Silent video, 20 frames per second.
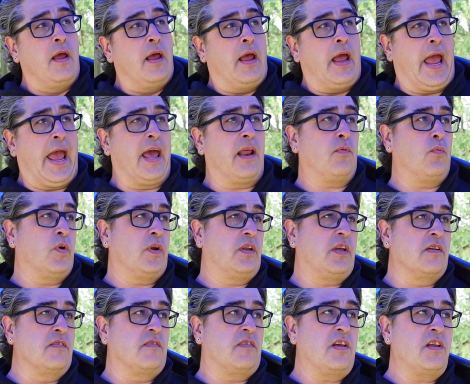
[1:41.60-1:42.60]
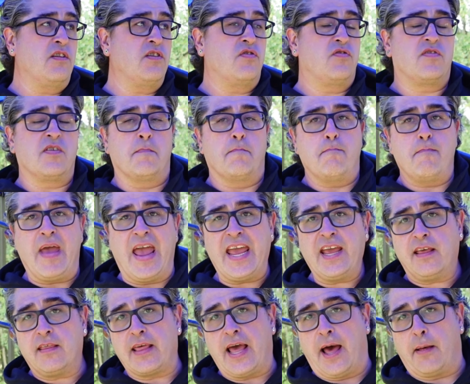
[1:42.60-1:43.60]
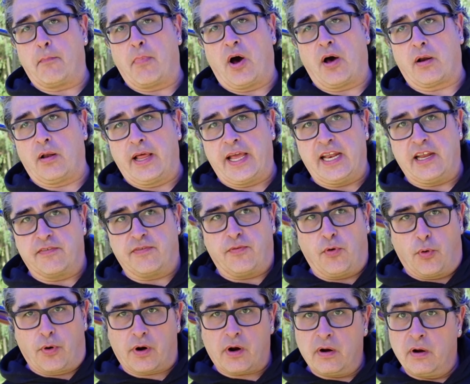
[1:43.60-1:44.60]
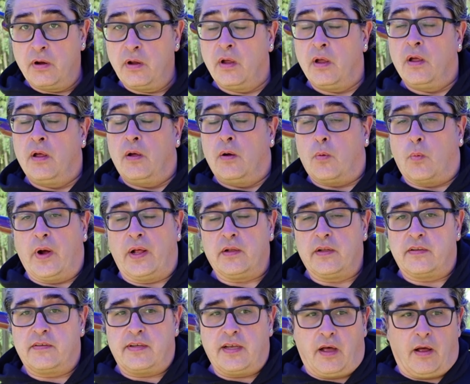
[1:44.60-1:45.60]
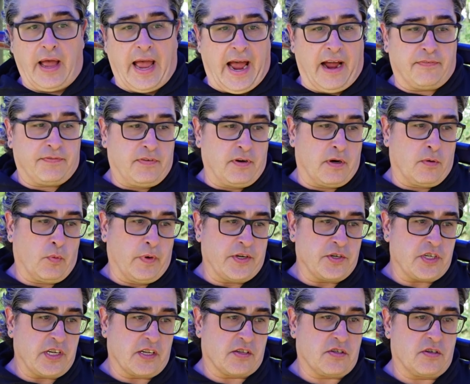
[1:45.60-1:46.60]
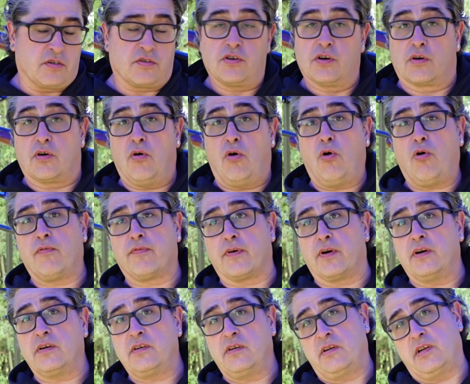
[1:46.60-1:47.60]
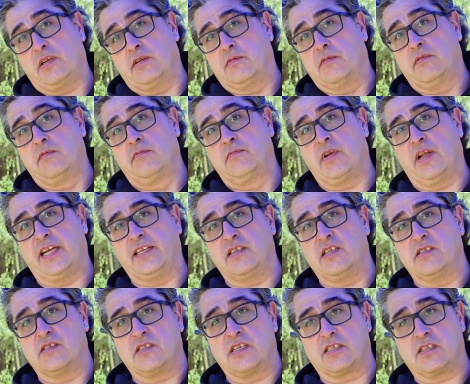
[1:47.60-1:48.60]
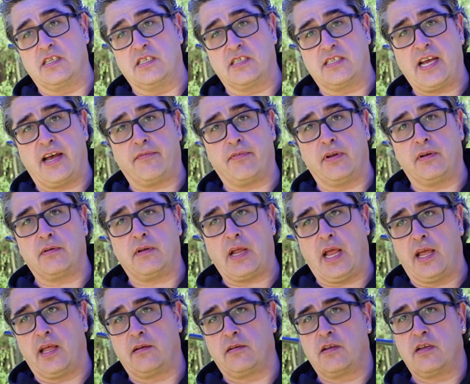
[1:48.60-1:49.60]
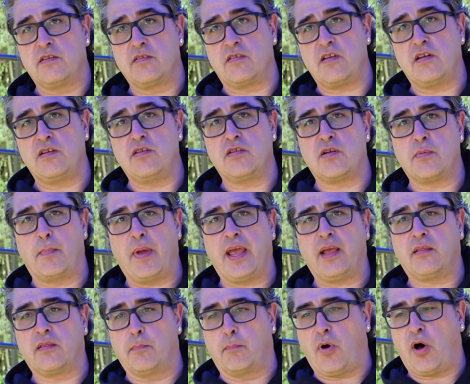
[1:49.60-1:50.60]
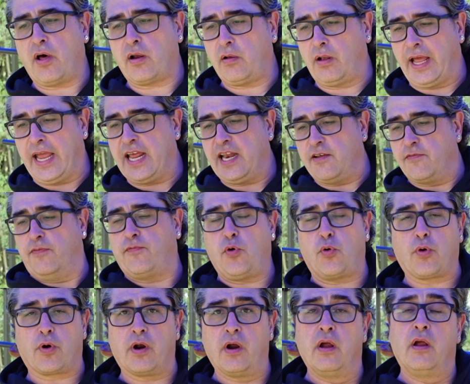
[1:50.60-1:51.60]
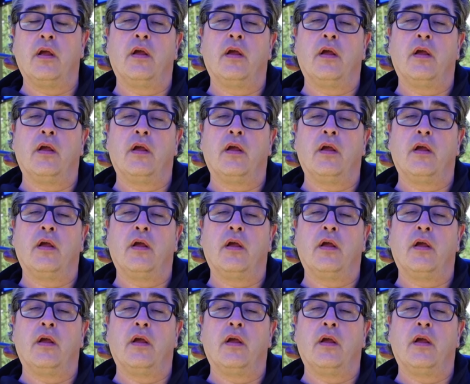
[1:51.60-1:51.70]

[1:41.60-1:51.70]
And would continue to make that Model 84 well until after Winchester took over in 1967 and continued to make the Model 84